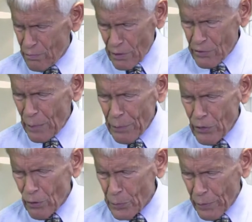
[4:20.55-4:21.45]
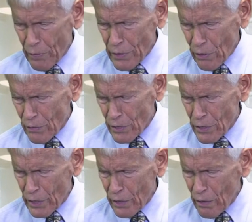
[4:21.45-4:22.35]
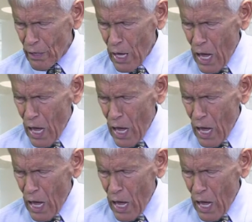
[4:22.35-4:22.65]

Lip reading: Has that been your experience on this thing here?